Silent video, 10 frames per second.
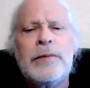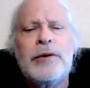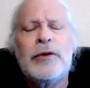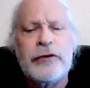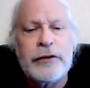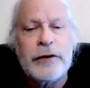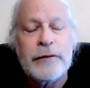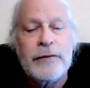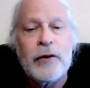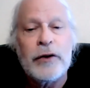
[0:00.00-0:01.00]
boost
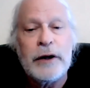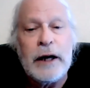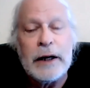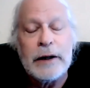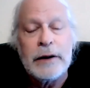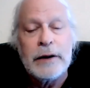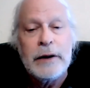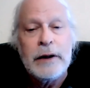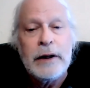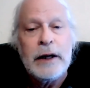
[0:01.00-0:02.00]
for the neck
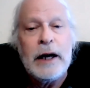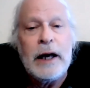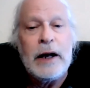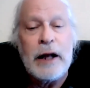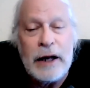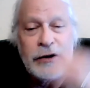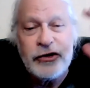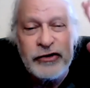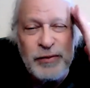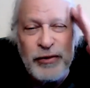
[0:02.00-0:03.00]
and, and
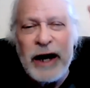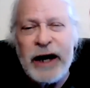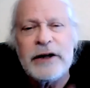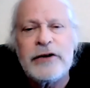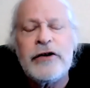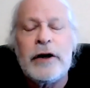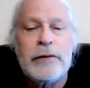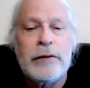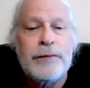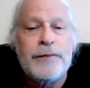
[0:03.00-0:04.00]
just the brain in
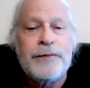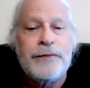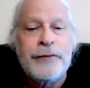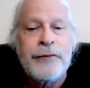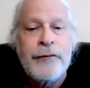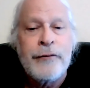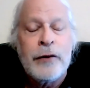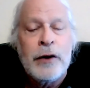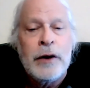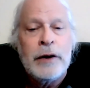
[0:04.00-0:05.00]
general.
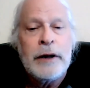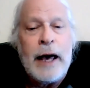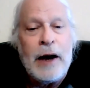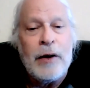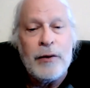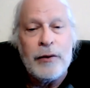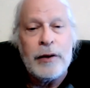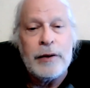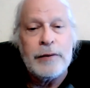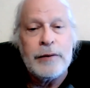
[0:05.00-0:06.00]

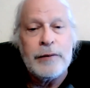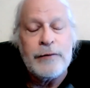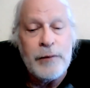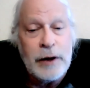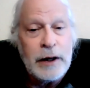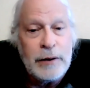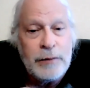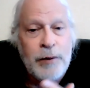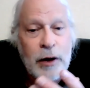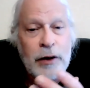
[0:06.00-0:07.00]
Now, for
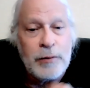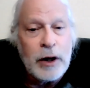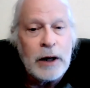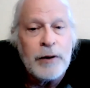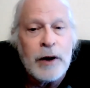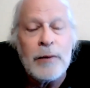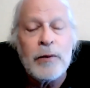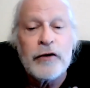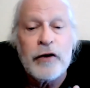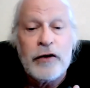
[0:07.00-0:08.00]
me, part of the brain
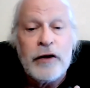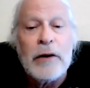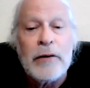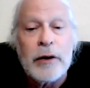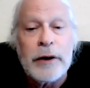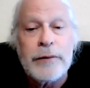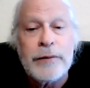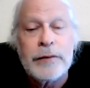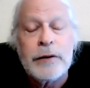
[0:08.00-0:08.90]
problem was the thyroid.